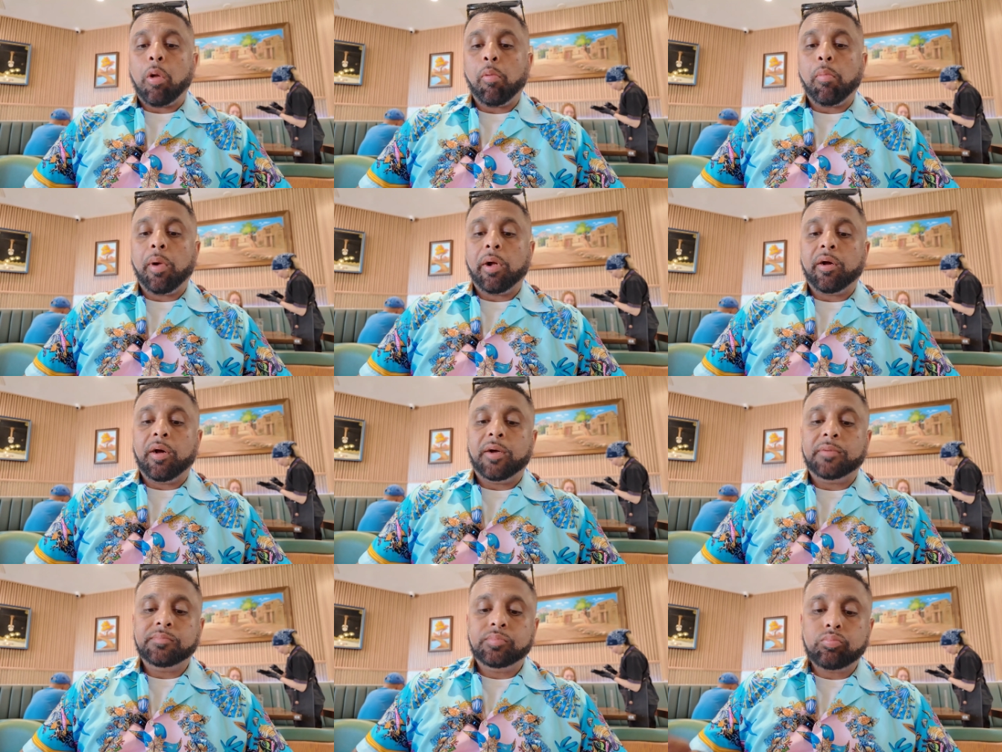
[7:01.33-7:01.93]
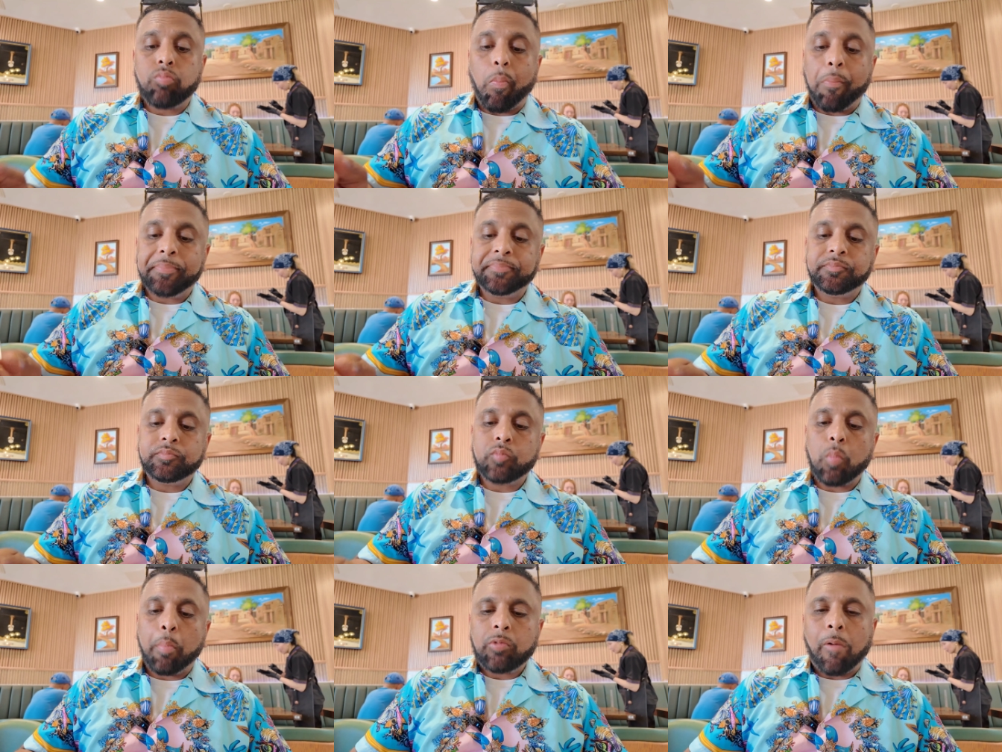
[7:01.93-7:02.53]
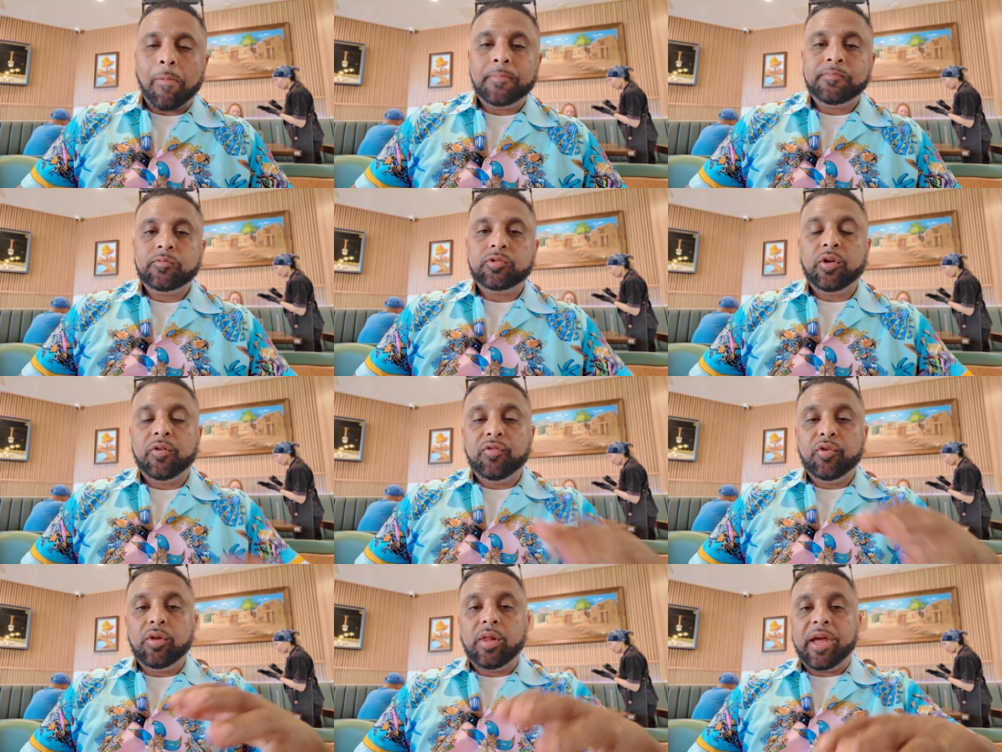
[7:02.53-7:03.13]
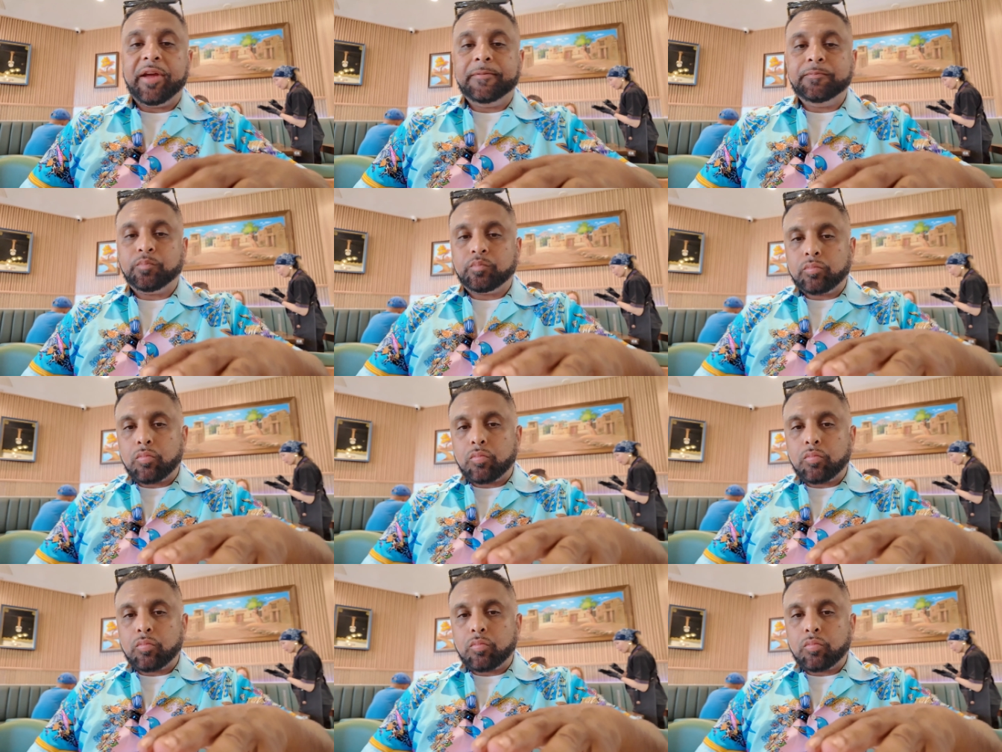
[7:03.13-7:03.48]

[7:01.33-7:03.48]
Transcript: Oh my God. So if you like